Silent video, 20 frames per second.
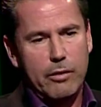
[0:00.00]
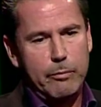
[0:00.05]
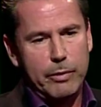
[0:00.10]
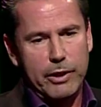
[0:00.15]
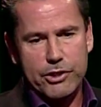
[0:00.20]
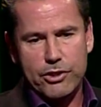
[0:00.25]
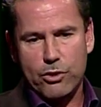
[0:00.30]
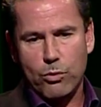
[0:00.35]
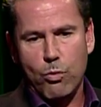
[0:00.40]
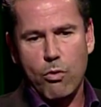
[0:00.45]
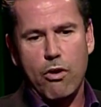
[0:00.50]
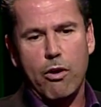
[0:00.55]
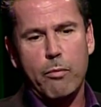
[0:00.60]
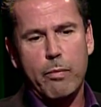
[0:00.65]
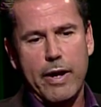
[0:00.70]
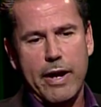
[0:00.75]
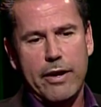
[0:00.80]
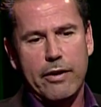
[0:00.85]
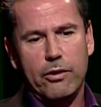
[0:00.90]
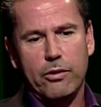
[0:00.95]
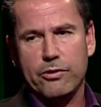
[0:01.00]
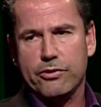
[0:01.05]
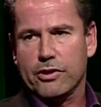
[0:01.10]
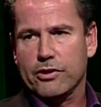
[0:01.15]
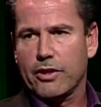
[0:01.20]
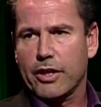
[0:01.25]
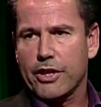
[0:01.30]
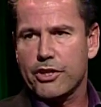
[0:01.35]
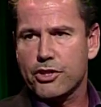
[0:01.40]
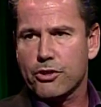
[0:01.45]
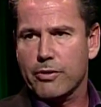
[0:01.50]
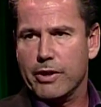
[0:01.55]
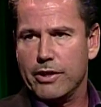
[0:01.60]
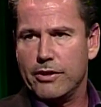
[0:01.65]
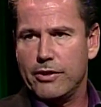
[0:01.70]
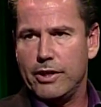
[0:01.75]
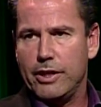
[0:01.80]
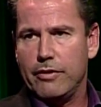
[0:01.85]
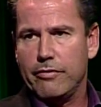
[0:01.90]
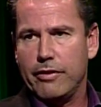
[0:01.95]
bunch of wall panels, a touchscreen
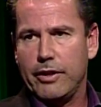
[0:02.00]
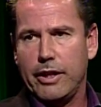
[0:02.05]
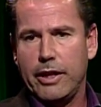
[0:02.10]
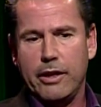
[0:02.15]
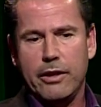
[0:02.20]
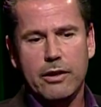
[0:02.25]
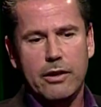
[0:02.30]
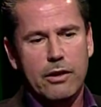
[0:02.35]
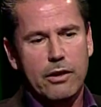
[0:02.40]
TV,